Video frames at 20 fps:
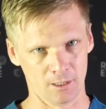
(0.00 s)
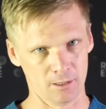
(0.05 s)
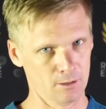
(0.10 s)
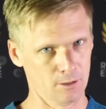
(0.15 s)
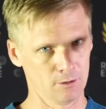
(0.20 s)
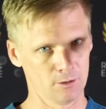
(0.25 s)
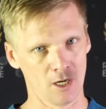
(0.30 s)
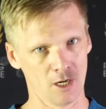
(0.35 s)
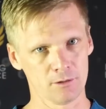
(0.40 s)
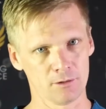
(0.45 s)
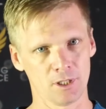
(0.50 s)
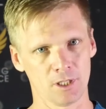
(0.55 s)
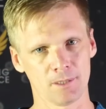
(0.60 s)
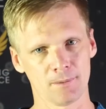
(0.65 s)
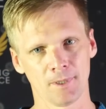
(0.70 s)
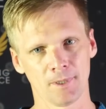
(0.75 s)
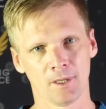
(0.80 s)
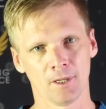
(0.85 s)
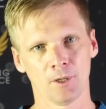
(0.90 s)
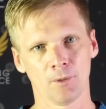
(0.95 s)
You don't just
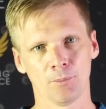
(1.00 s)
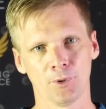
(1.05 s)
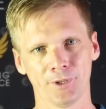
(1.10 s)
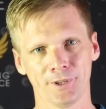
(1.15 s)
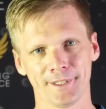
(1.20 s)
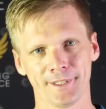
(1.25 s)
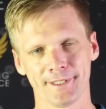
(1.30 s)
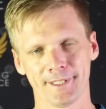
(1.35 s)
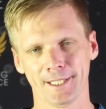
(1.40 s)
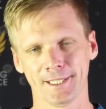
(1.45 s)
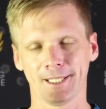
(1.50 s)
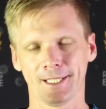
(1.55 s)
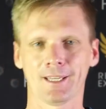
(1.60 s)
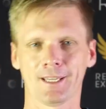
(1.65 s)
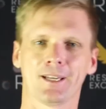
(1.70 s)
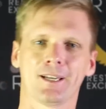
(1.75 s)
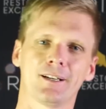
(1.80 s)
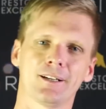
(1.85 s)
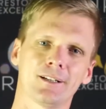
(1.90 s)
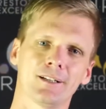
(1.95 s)
put this in and go,
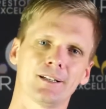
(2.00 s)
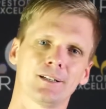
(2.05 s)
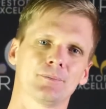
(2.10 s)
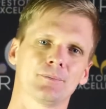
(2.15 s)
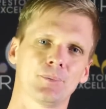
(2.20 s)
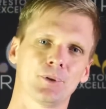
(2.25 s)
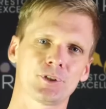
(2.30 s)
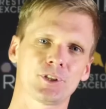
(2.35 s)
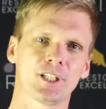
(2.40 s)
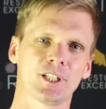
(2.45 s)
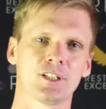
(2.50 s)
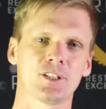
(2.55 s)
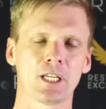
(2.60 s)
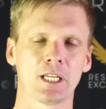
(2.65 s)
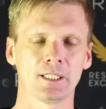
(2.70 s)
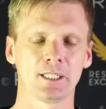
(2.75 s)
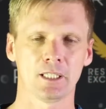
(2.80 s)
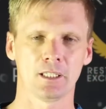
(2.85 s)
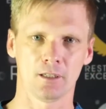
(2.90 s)
oh, push it in gently.